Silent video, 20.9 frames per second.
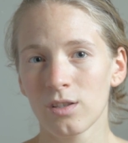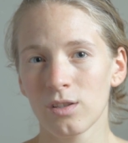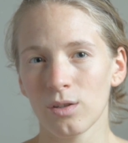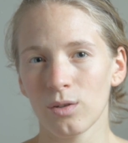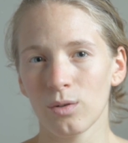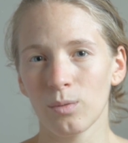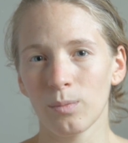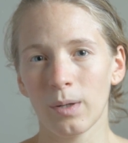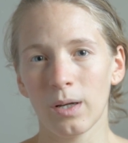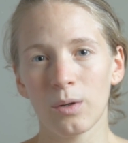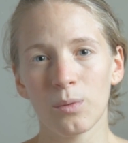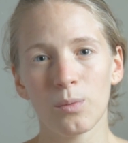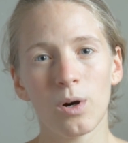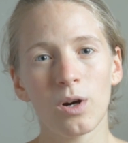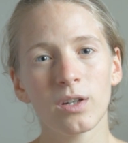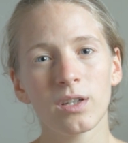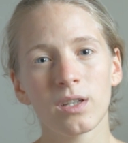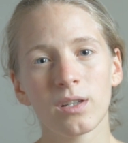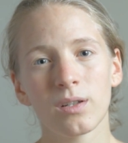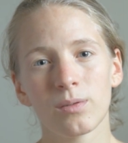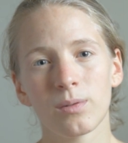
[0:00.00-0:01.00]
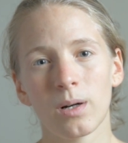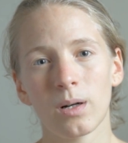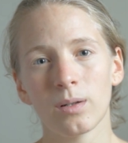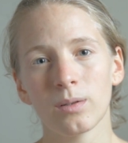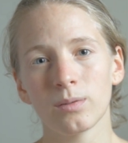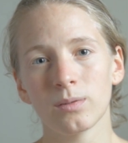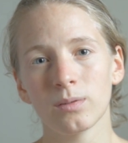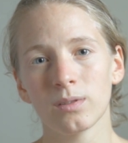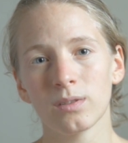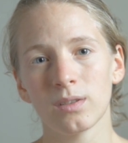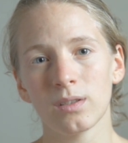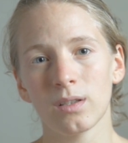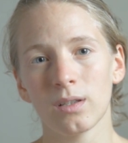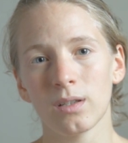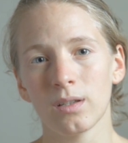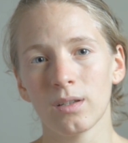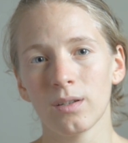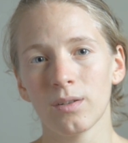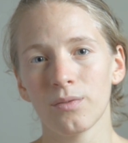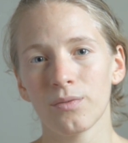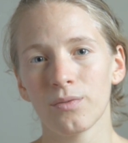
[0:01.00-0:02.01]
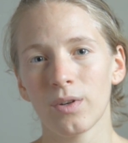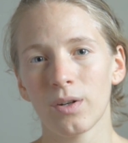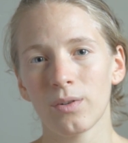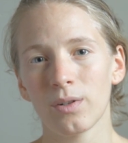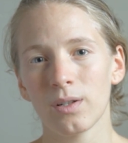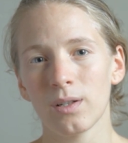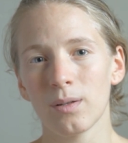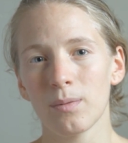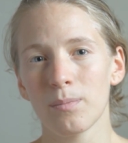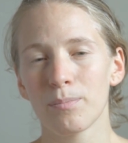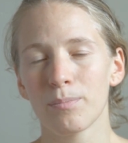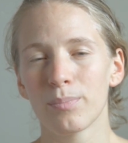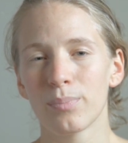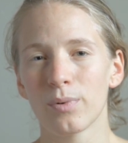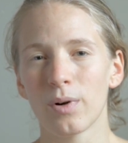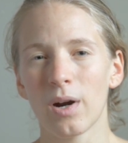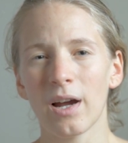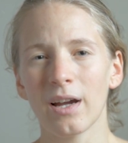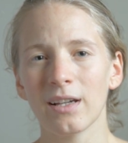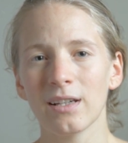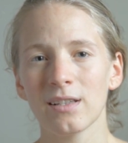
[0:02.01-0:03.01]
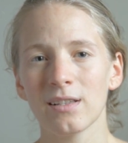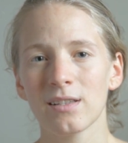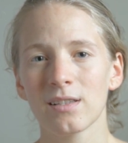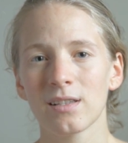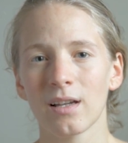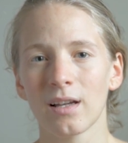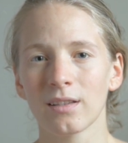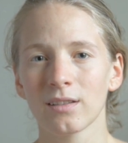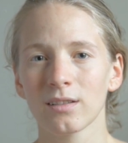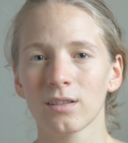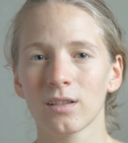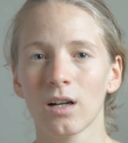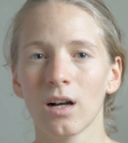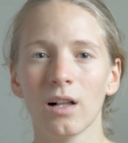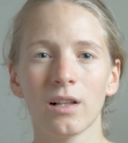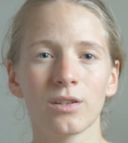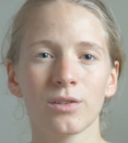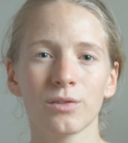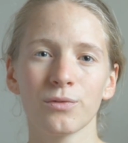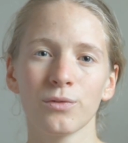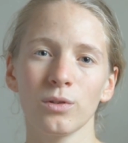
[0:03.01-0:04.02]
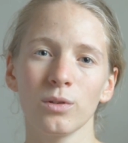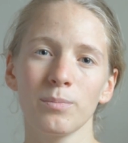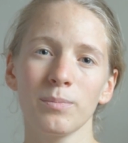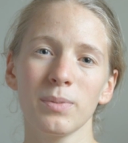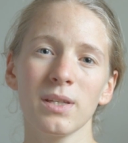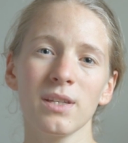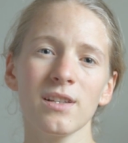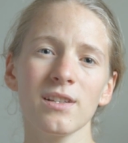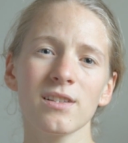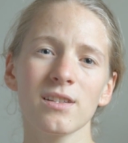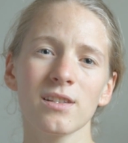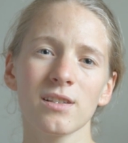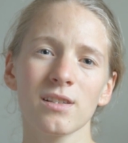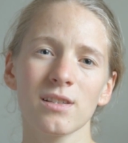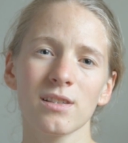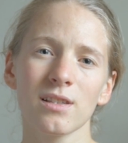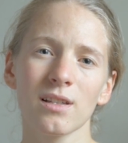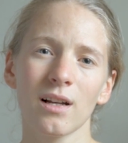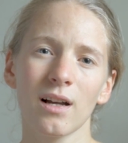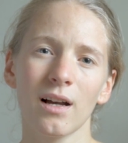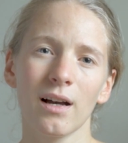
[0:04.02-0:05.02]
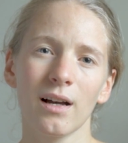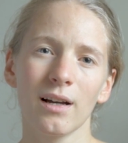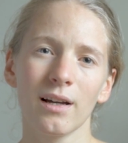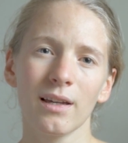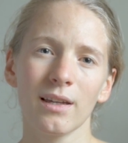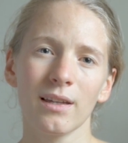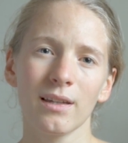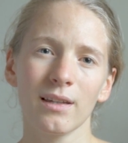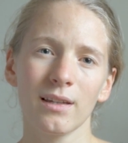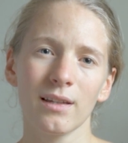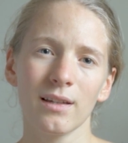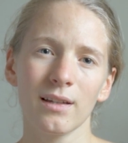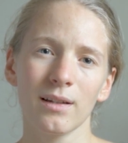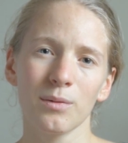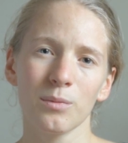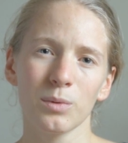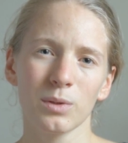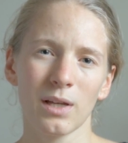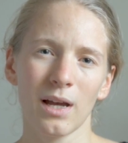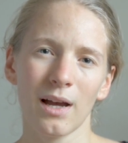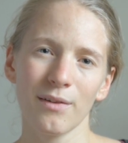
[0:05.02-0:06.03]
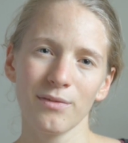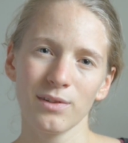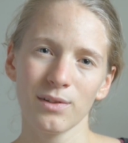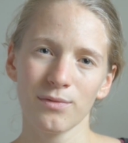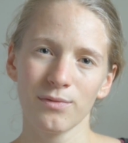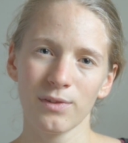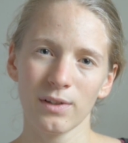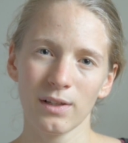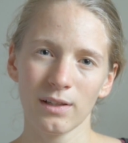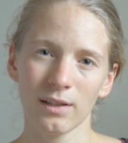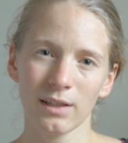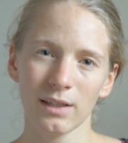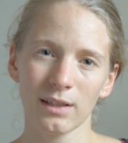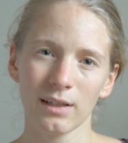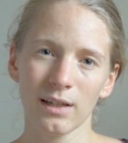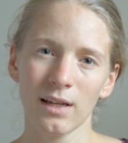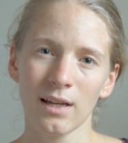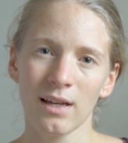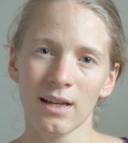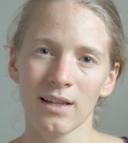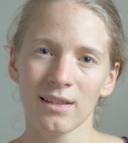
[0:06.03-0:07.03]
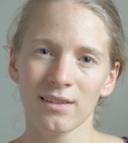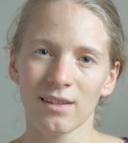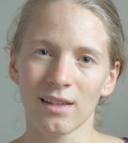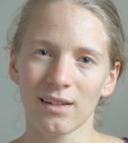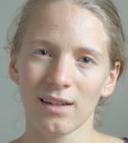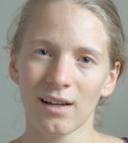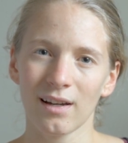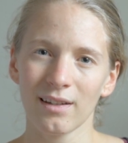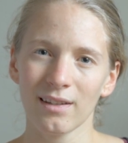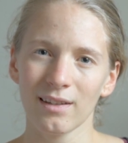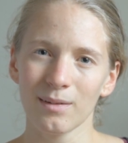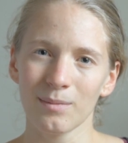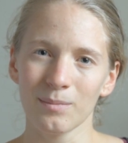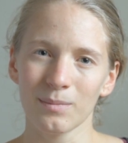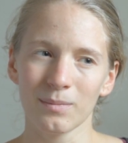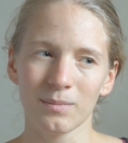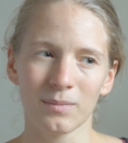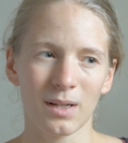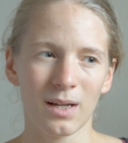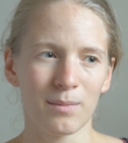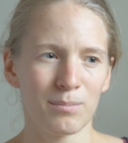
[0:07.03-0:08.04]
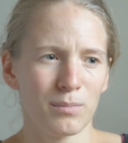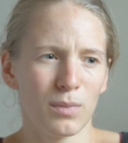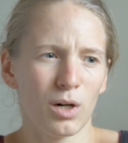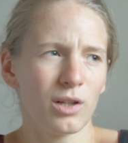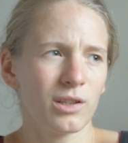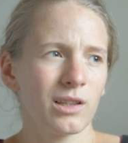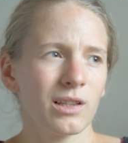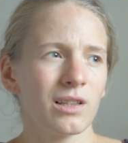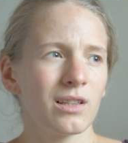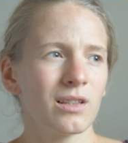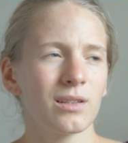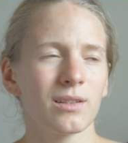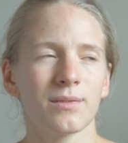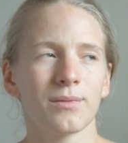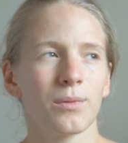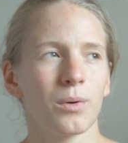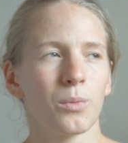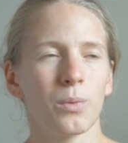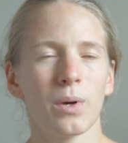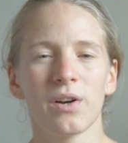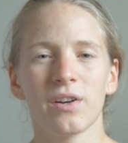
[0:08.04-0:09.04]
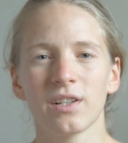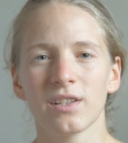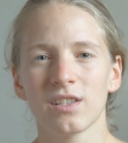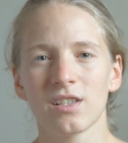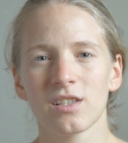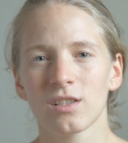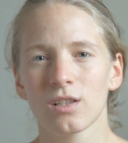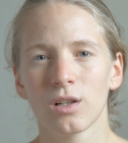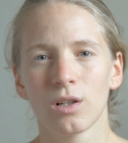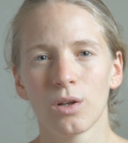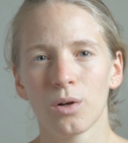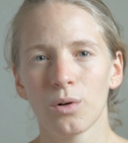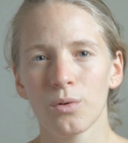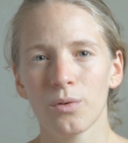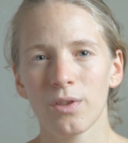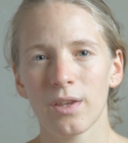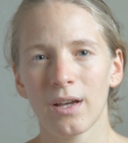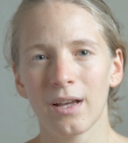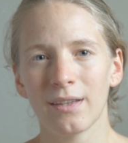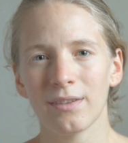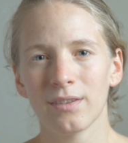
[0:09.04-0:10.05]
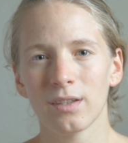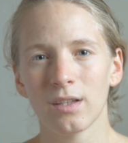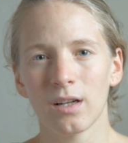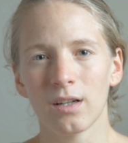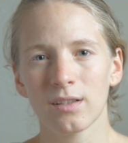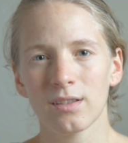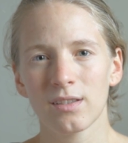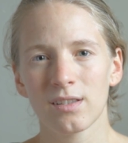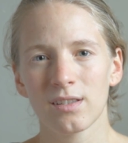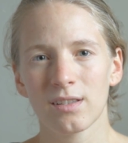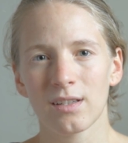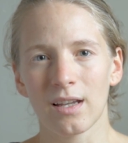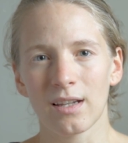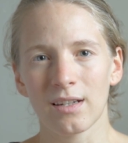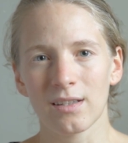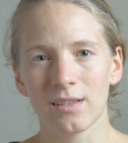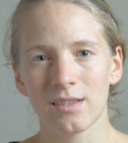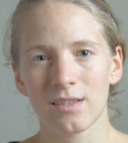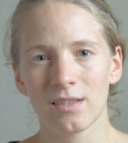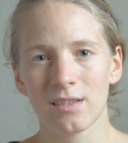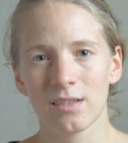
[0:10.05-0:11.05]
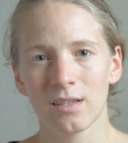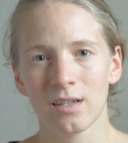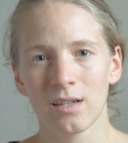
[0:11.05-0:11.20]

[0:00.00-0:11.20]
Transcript: So by walking around in very bright and colorful pieces, I would have the feeling that I am a model wearing these clothes and not that it's